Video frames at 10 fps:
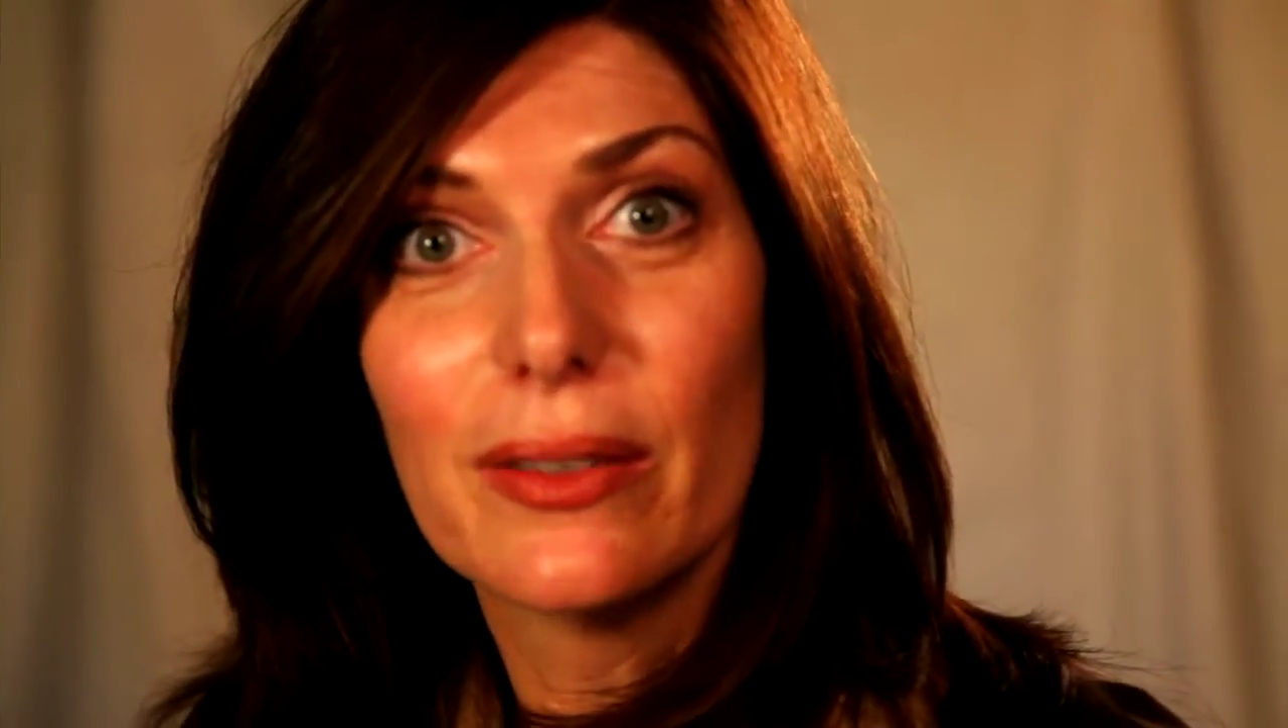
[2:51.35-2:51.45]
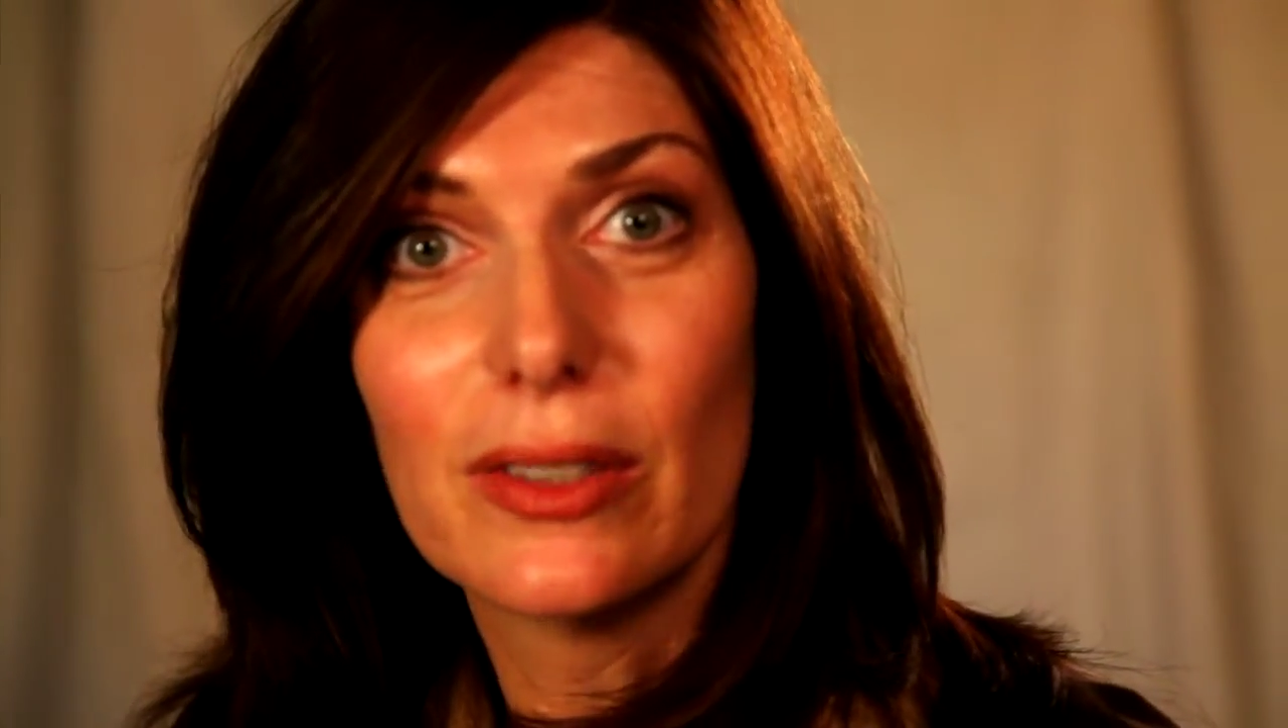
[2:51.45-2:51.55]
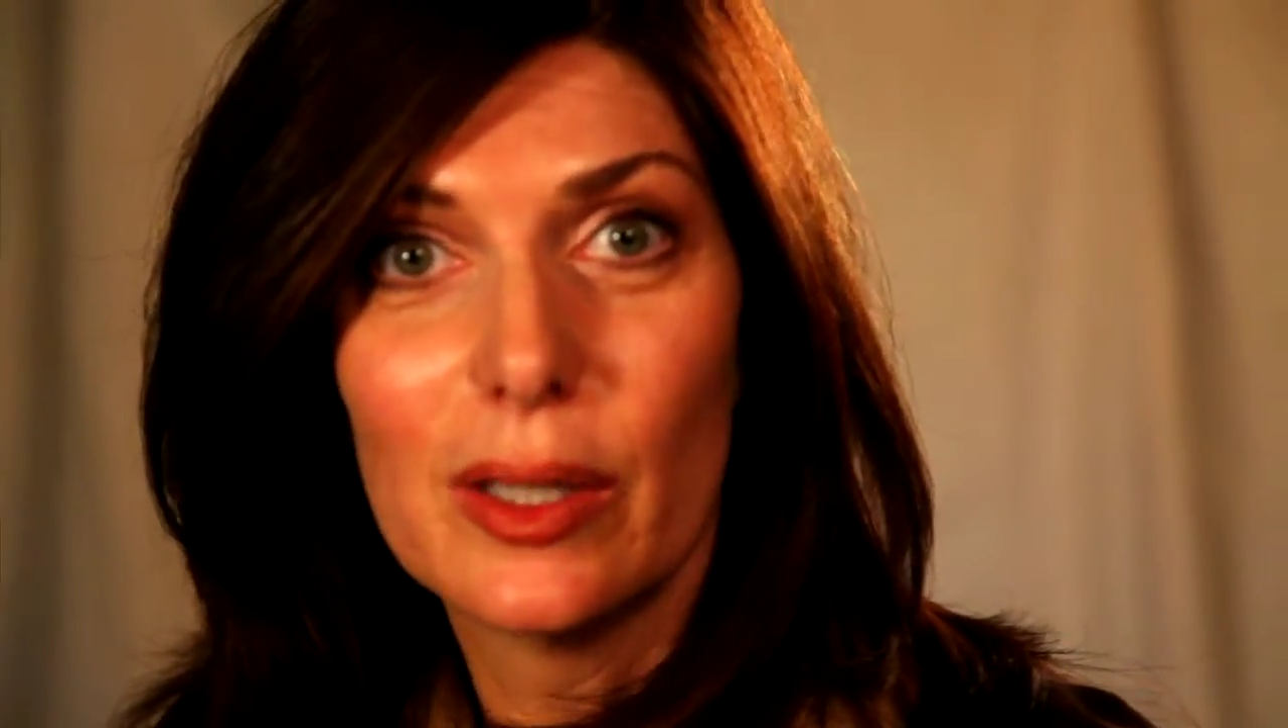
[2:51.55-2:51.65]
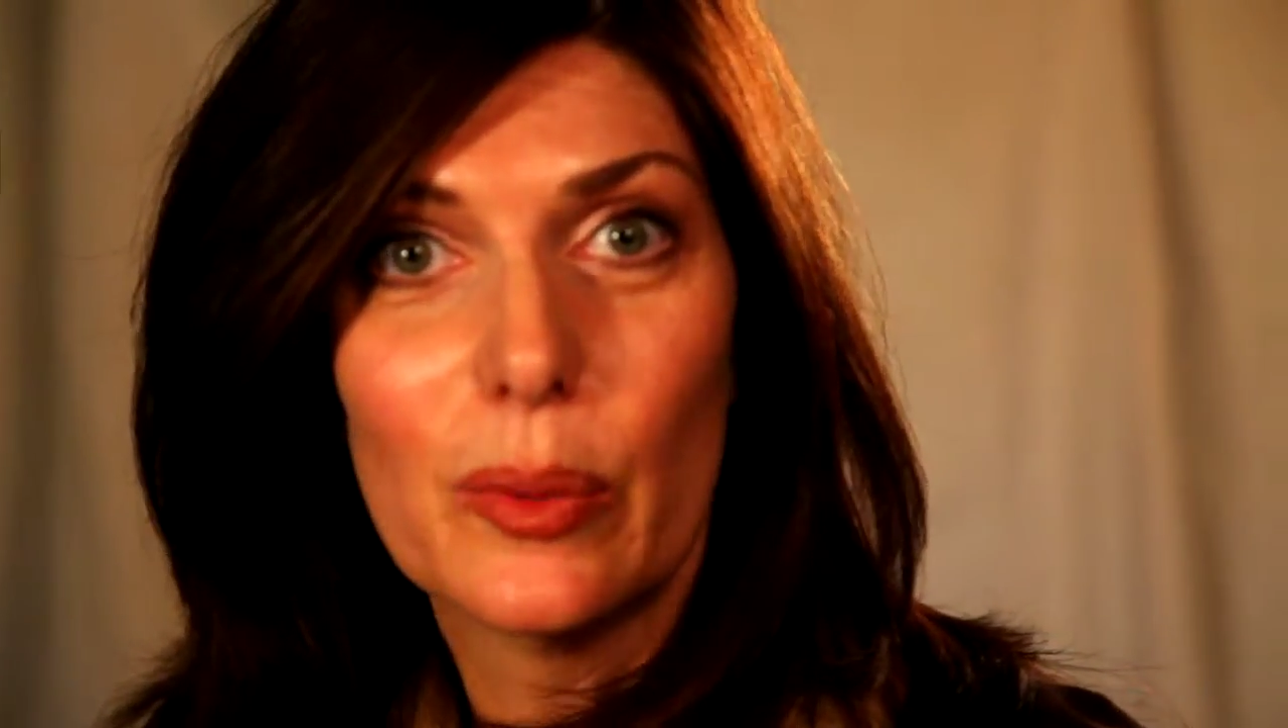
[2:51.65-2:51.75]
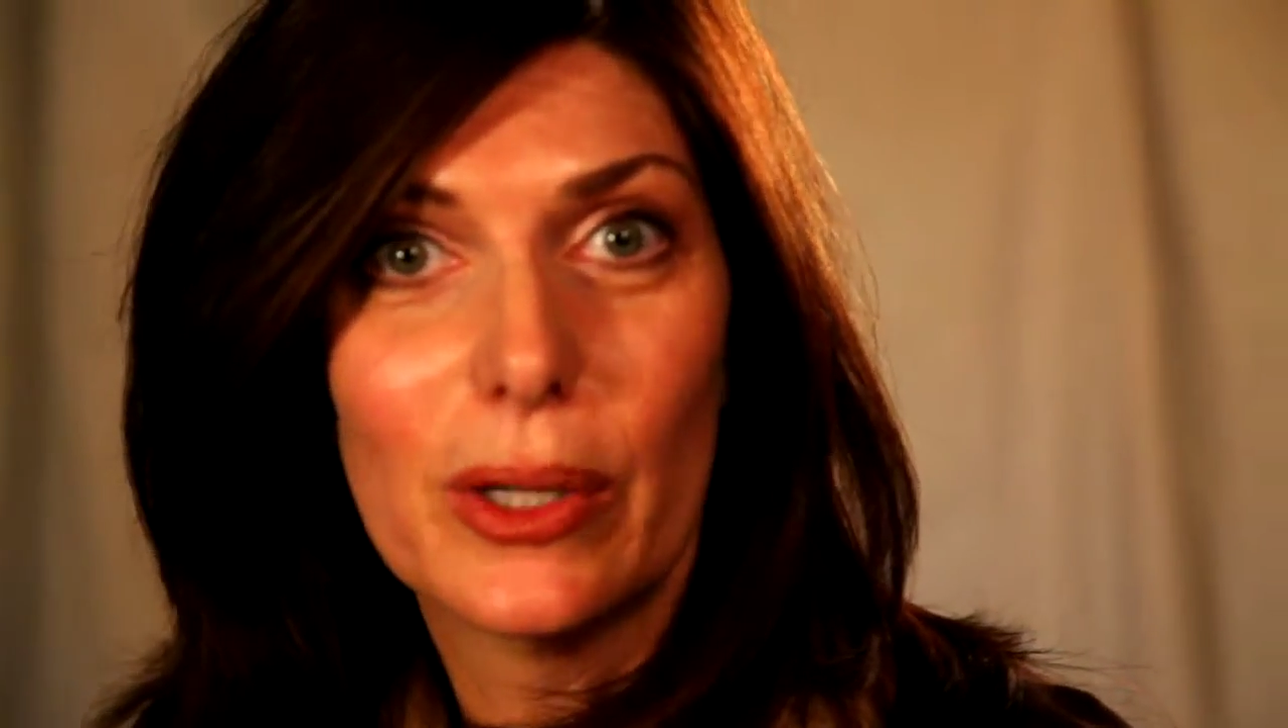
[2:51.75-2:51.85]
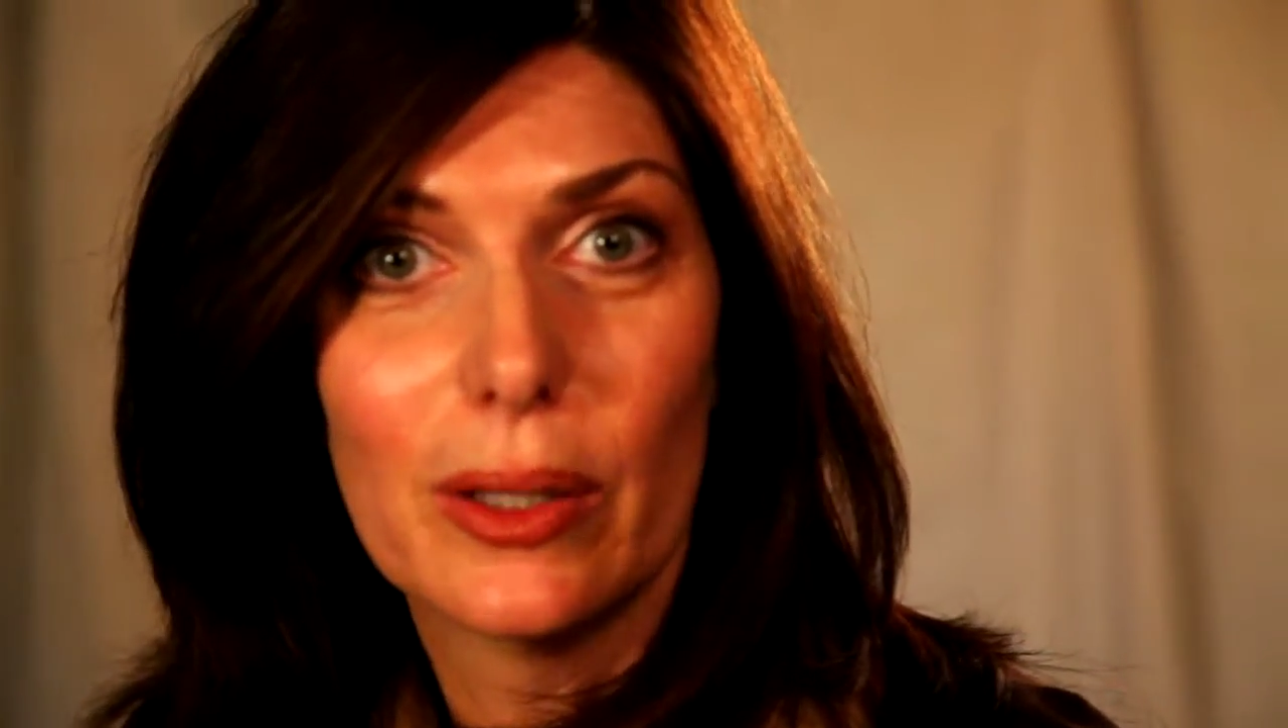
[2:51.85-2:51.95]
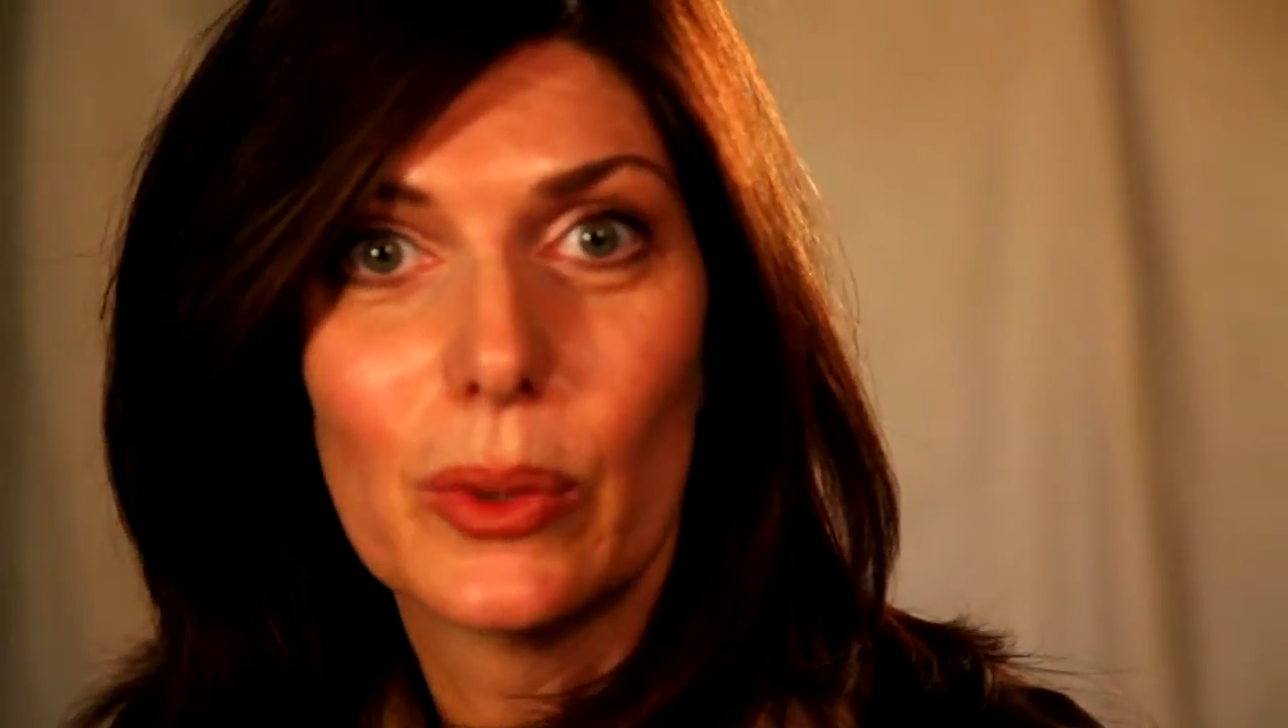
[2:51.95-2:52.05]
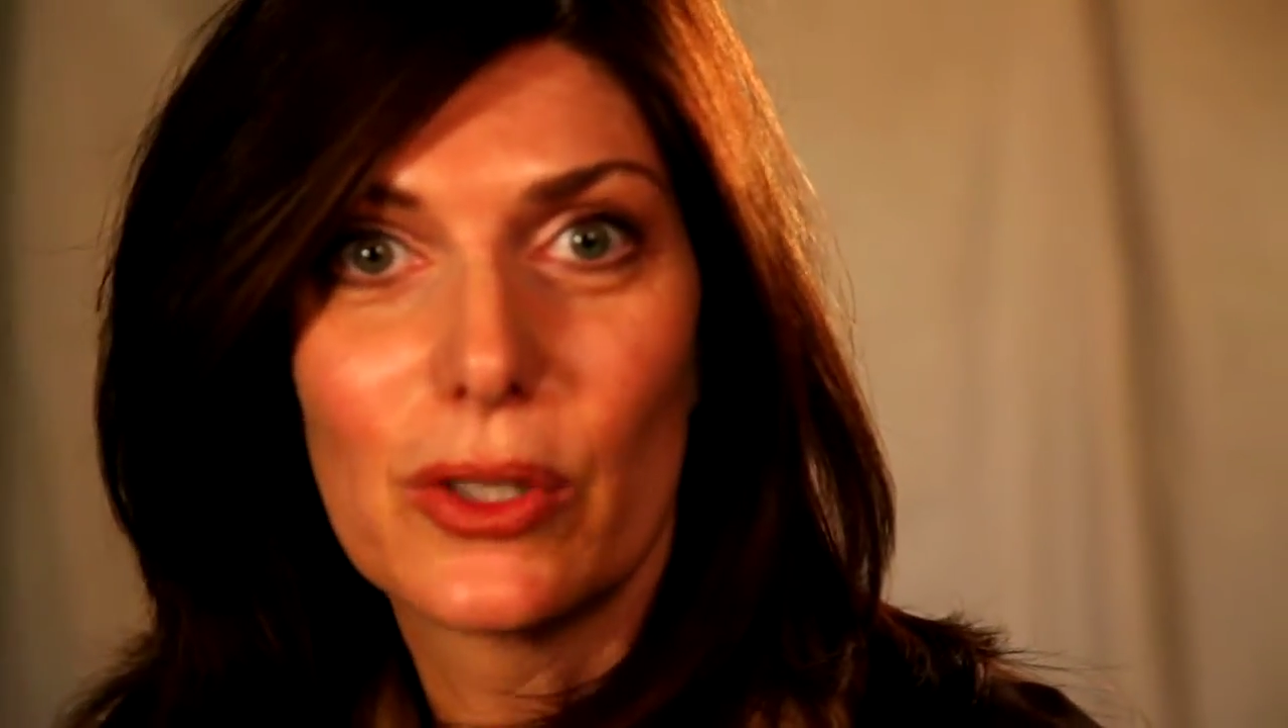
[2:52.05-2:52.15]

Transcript: they really wanted